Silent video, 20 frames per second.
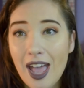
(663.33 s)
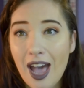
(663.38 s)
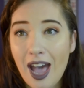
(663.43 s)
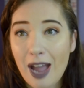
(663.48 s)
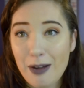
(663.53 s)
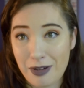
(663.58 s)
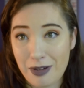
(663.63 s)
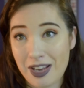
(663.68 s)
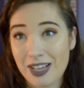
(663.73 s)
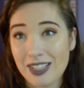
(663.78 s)

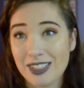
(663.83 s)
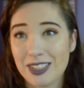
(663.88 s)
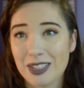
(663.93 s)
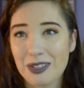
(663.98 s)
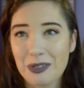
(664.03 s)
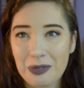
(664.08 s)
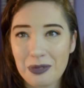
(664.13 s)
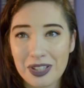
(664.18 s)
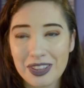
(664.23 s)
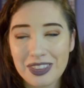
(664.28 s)
I read
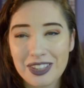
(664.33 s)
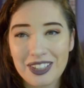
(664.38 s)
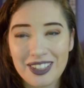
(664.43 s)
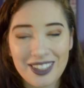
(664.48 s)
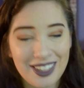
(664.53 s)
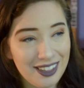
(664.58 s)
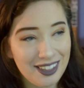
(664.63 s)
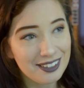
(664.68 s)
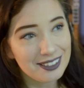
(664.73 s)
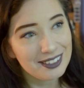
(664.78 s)
until
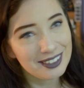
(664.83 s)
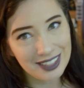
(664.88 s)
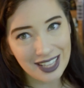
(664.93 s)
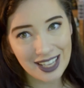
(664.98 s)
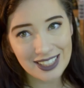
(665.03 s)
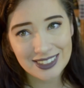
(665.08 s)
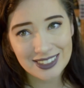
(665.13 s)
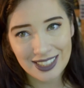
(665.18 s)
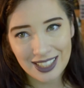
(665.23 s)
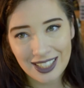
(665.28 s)
1:30
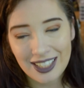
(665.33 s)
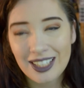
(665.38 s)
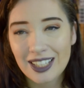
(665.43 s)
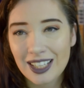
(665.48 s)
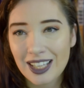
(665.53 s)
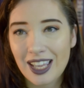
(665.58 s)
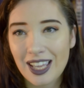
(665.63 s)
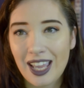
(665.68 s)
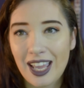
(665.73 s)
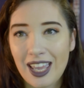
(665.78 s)
last night,
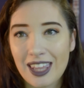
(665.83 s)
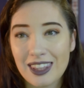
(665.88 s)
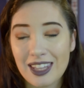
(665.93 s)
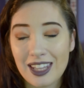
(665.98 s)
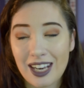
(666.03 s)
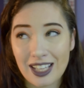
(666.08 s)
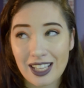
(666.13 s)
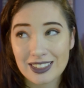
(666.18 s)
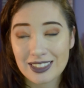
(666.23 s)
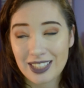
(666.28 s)
and
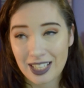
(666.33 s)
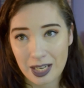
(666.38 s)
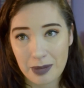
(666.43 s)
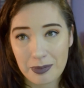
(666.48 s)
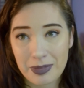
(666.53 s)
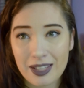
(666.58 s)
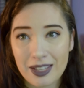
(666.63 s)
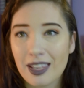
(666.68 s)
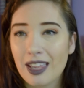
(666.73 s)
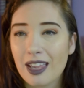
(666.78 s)
then I stayed up
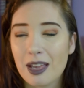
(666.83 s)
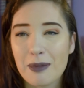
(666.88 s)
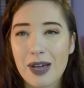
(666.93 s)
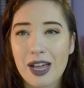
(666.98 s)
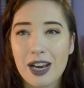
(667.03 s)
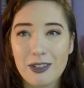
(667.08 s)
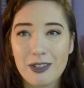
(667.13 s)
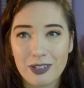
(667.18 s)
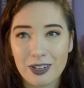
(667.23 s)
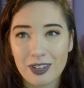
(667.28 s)
thinking
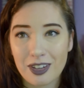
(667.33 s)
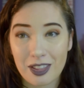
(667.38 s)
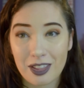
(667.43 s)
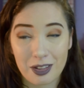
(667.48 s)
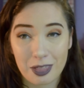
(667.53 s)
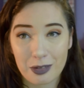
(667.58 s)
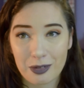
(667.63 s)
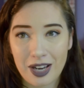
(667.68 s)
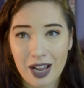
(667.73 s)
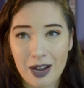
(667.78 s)
about it for
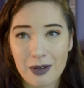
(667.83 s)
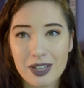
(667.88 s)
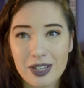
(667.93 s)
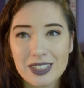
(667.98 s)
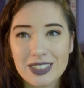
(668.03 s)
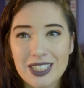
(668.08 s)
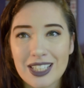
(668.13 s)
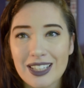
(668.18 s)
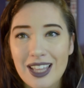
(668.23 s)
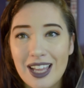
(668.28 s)
another 3
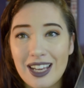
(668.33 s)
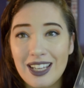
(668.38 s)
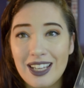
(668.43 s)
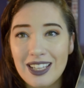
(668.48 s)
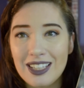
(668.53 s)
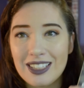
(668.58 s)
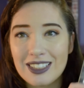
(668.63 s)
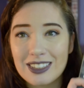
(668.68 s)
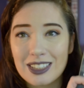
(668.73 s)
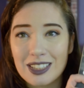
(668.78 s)
hours, and that
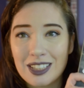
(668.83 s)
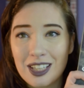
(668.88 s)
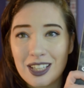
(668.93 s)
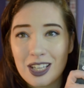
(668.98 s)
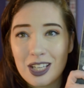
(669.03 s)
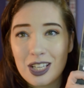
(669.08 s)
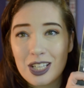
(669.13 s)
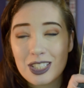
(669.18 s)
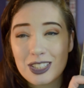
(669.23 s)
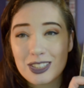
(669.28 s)
is
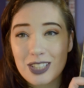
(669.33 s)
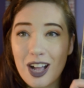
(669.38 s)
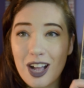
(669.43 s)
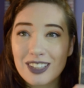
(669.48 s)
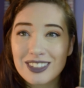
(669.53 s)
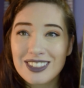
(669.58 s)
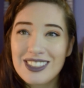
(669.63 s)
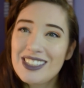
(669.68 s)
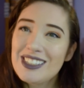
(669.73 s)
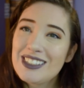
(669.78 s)

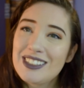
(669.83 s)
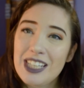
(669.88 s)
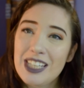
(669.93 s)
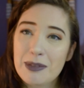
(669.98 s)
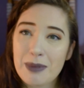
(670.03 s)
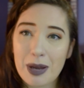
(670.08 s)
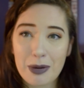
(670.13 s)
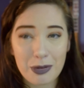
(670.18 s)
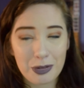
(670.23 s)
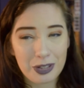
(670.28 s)
Salt to the Sea
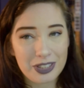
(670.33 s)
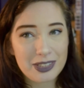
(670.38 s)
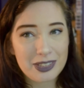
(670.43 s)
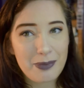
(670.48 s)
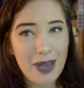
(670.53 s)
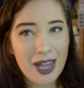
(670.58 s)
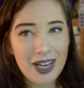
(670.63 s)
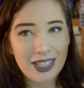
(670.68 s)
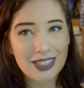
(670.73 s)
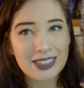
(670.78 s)
by Rita
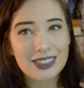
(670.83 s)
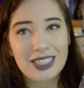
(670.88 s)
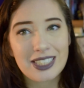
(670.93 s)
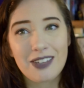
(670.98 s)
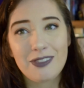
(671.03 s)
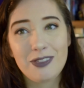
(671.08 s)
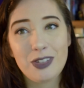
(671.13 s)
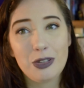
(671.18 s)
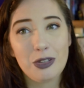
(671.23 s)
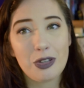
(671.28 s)
Sepetys.
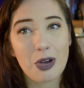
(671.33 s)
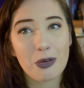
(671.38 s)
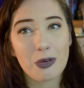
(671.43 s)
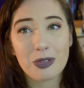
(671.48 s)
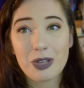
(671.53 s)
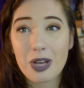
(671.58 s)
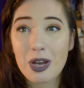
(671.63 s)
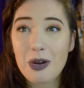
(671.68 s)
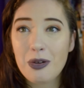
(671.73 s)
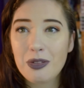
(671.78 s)
If you
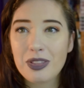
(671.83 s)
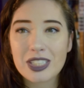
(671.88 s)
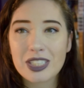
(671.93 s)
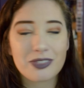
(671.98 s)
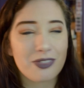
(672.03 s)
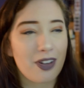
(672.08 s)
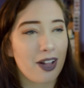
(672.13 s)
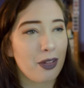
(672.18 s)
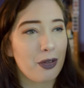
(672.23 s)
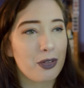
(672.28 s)
don't know, this
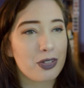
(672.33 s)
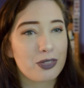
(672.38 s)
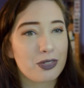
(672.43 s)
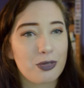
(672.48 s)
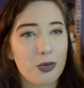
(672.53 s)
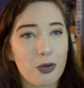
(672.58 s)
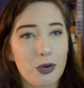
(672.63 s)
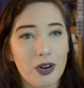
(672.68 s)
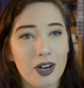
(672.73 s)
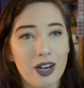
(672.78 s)
follows
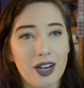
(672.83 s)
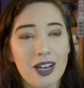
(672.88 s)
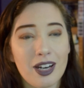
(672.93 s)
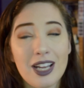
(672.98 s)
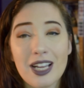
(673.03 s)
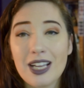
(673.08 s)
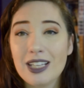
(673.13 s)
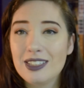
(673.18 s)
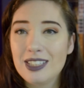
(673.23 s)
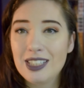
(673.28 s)
4
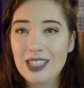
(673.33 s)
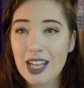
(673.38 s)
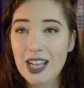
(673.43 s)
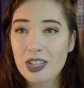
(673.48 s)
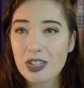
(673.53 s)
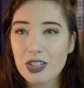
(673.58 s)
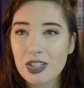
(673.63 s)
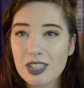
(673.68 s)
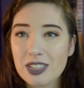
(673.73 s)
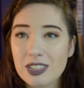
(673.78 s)

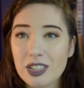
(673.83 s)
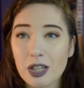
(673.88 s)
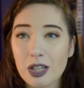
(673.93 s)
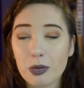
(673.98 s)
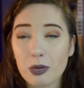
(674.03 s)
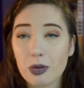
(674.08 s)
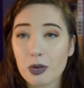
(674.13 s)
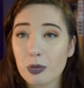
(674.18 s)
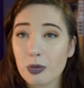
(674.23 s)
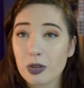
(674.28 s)
teenagers during
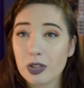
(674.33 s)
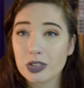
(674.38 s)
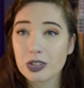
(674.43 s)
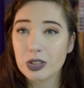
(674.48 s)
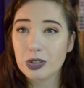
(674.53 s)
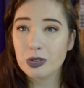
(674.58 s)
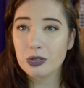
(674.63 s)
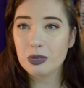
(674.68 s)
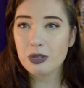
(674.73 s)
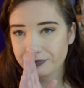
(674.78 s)
World War
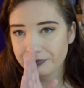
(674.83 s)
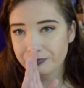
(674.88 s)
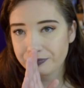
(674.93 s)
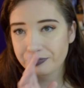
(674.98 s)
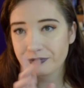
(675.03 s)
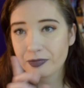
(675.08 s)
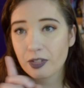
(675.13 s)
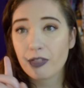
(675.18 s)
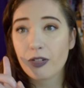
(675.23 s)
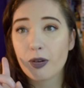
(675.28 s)
II
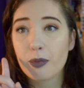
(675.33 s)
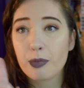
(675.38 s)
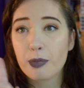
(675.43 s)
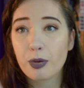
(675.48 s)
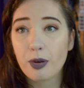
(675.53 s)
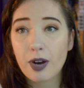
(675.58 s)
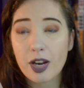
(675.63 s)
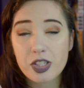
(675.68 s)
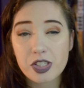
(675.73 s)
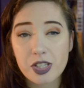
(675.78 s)
from
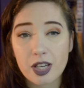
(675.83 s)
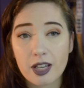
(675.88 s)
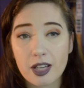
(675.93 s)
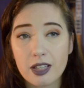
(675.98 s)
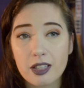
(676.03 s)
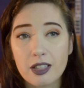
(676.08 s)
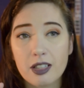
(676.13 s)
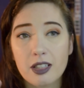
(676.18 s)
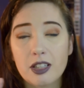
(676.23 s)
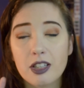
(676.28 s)

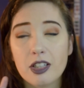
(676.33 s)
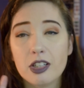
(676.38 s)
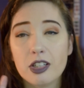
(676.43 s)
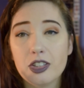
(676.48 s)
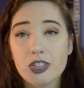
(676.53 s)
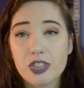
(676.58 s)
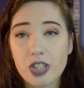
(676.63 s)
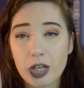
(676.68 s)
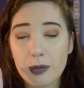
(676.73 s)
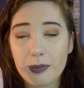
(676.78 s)
Prussia,
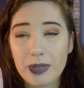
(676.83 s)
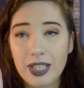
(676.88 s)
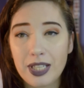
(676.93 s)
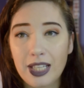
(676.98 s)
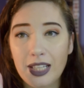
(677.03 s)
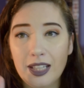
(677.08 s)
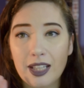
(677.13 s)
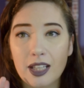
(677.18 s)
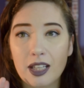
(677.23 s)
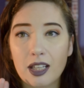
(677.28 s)

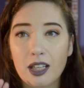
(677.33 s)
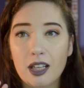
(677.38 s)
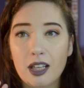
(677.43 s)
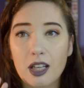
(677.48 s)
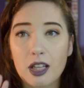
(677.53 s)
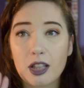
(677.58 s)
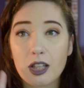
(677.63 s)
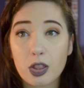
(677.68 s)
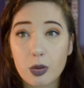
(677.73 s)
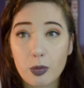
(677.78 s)
Germany,
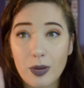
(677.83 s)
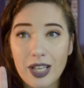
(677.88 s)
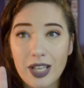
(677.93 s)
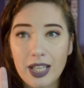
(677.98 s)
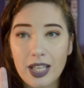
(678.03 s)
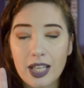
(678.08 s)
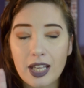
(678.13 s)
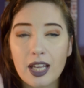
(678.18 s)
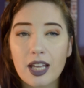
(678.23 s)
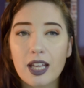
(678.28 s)

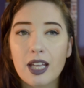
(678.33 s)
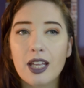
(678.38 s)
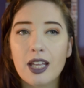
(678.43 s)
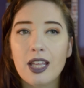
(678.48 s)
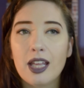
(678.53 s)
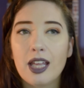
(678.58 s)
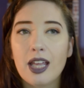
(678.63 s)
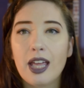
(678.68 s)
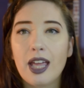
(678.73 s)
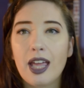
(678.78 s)
Lithuania,
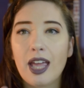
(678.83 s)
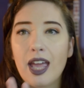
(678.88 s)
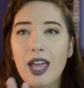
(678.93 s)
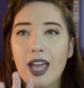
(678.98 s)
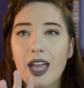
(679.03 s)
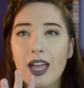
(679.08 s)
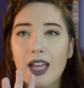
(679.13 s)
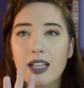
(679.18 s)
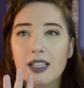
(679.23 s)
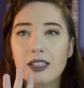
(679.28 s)

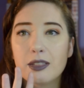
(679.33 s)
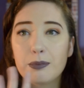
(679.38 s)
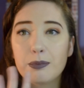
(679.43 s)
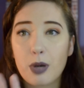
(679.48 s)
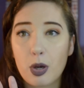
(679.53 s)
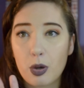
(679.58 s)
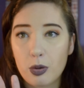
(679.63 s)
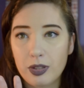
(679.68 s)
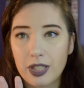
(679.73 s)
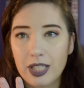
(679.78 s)
and
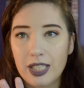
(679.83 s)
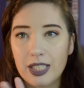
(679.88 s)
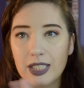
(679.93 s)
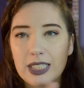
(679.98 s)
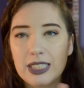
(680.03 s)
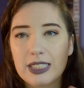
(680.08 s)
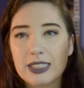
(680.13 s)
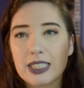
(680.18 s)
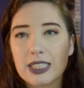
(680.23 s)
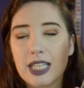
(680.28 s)

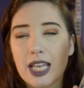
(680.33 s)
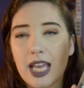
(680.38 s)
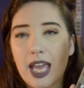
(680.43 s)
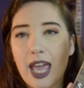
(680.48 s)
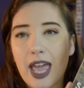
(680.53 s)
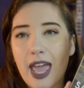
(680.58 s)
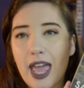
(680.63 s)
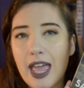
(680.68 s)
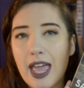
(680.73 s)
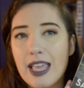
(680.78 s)
Poland
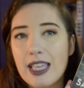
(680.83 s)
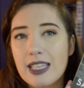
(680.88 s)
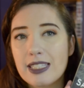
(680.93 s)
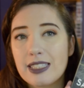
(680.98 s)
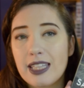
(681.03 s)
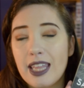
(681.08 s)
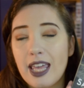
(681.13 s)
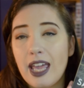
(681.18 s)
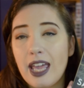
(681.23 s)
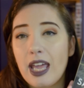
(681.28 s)
as
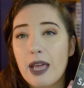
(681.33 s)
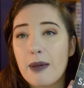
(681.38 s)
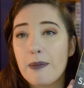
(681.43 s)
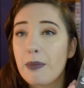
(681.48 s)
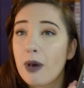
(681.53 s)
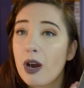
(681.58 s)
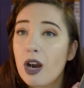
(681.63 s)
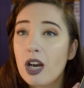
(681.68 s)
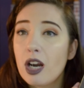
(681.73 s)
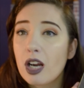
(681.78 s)
they
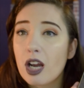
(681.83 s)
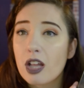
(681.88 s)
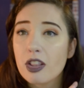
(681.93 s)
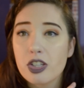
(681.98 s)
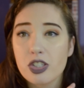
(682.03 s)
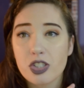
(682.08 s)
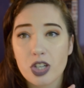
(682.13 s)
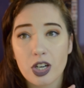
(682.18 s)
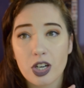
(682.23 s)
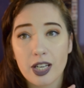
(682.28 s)
embark on
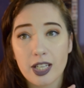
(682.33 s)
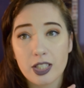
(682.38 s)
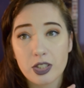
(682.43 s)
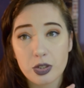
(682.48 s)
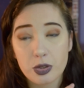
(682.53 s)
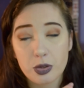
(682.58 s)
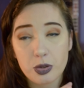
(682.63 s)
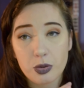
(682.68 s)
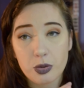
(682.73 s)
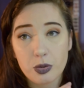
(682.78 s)
the journey
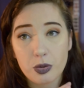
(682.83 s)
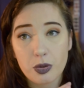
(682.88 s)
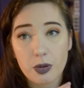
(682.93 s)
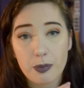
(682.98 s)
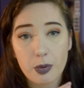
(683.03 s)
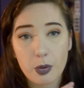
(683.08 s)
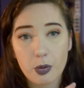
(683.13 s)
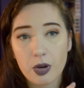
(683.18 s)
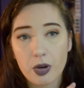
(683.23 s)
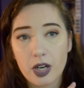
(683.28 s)
to
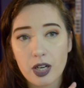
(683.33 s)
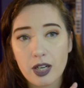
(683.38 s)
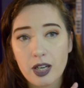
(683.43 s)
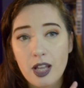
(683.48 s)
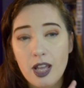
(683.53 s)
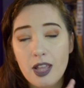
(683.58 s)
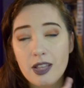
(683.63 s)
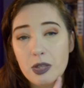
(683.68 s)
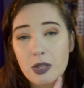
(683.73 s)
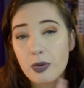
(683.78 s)
board
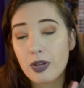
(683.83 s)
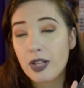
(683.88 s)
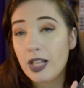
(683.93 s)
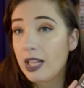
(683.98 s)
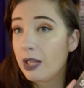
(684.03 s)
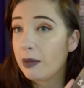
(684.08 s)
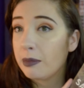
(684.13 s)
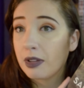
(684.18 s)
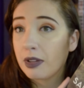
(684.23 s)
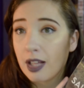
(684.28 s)
the
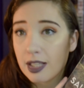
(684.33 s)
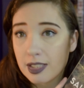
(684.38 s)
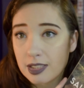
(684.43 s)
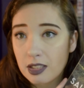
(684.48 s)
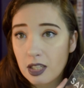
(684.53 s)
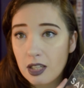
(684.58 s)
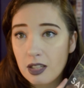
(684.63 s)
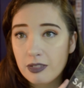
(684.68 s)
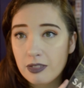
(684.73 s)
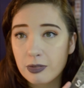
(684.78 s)
Wilhelm
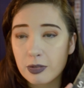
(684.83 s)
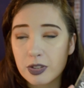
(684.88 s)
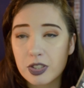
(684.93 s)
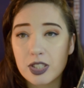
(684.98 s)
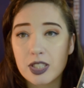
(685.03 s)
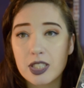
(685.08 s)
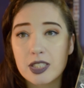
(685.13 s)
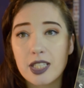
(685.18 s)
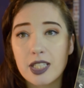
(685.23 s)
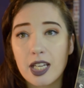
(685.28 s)
Gustloff, which
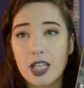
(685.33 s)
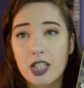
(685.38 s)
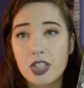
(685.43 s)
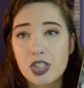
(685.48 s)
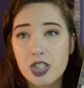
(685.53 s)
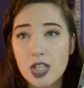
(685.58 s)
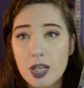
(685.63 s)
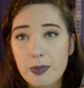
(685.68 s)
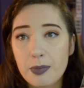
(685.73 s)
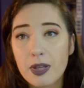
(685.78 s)
is a
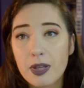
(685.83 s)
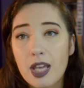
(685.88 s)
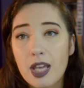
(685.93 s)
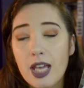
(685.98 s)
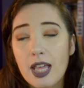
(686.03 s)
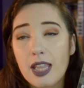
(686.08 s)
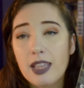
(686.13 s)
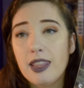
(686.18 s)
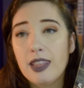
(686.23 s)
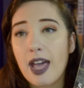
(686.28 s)
ship
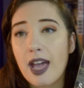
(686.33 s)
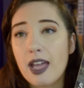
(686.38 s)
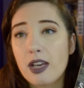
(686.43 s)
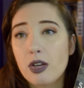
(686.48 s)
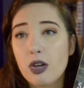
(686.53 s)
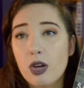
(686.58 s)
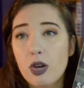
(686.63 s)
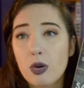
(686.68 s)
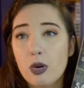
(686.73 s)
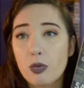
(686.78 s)
that
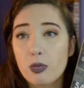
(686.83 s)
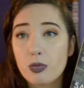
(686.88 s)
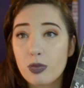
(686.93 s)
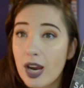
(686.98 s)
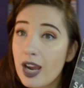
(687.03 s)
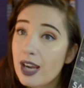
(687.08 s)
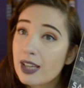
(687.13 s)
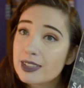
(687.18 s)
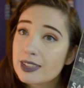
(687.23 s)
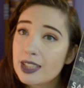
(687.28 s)

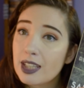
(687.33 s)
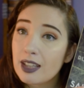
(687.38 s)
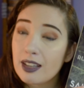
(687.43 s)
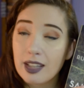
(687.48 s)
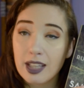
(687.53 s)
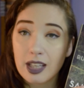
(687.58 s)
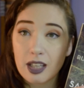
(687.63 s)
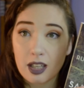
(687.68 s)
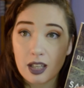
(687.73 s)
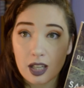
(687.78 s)
wrecked,
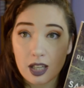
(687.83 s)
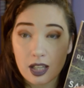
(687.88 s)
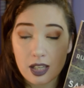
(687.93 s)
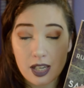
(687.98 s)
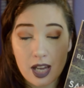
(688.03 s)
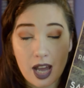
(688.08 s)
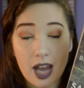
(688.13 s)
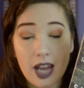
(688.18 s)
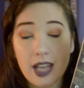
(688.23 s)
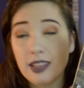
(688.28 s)
killing
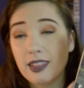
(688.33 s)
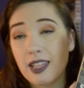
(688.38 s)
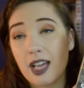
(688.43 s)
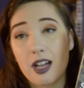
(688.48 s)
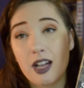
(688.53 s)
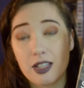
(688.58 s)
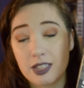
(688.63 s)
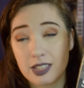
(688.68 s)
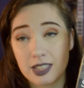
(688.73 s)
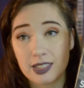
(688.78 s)

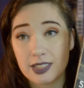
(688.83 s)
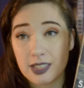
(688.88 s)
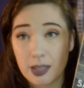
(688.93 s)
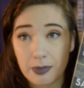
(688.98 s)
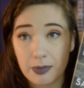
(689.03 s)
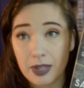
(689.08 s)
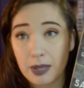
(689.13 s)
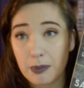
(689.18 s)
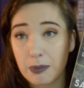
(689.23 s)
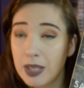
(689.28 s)
9,000
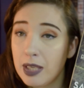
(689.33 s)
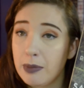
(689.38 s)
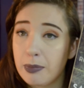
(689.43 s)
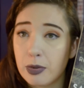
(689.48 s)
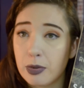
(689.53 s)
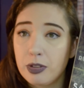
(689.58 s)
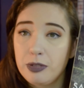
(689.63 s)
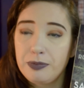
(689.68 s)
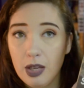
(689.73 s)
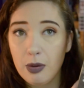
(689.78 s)
something
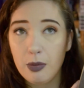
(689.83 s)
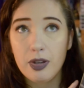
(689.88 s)
people.